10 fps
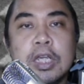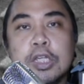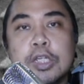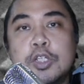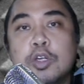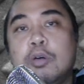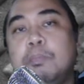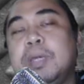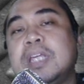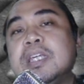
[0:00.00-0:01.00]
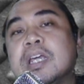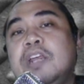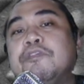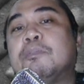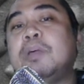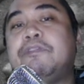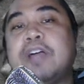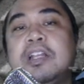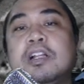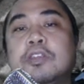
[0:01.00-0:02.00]
So basically, for my
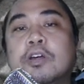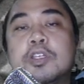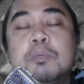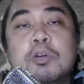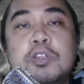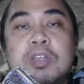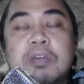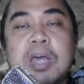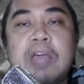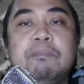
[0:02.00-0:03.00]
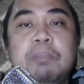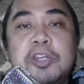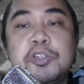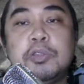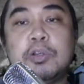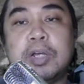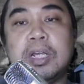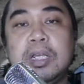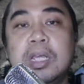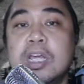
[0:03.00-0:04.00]
final thoughts, most of them I've mentioned
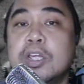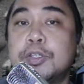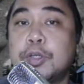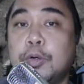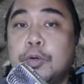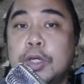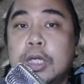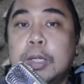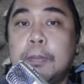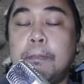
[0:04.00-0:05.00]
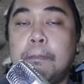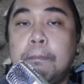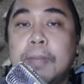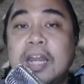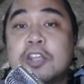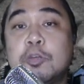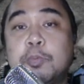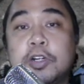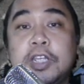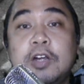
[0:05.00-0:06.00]
already. So mana
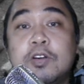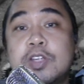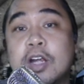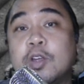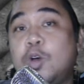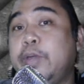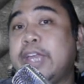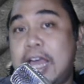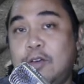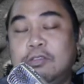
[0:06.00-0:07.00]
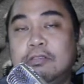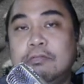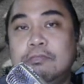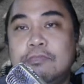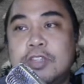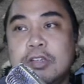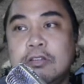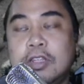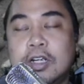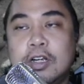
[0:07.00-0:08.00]
support heroes are going out. So
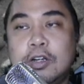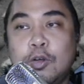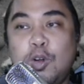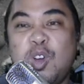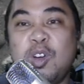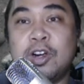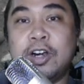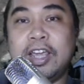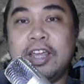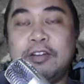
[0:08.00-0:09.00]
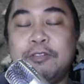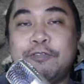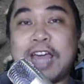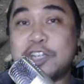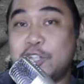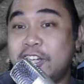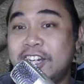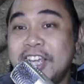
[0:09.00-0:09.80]
they're no longer in fashion.